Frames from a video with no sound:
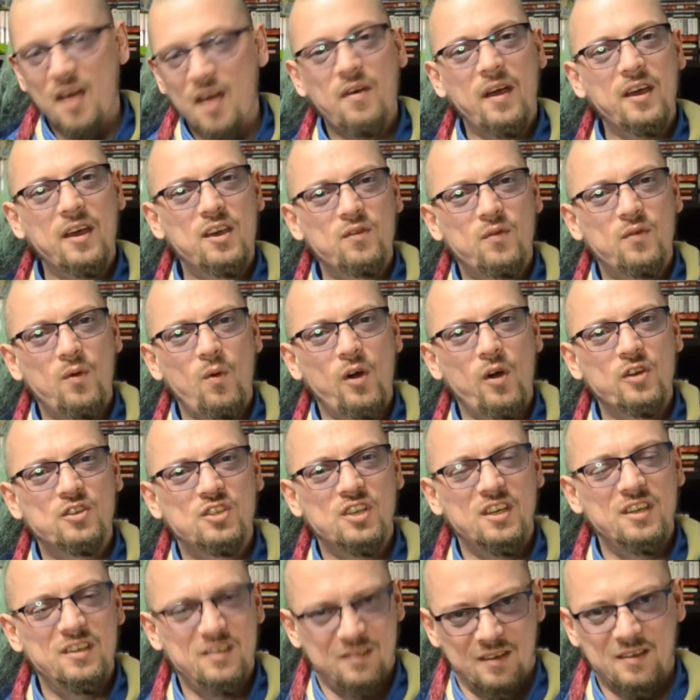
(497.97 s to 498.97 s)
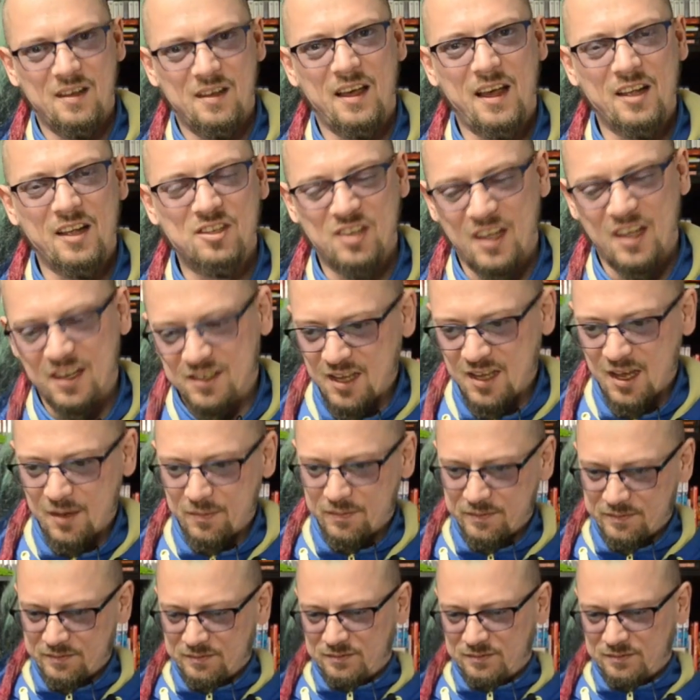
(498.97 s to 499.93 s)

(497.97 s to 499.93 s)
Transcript: Thank you for watching. I'll catch you next time.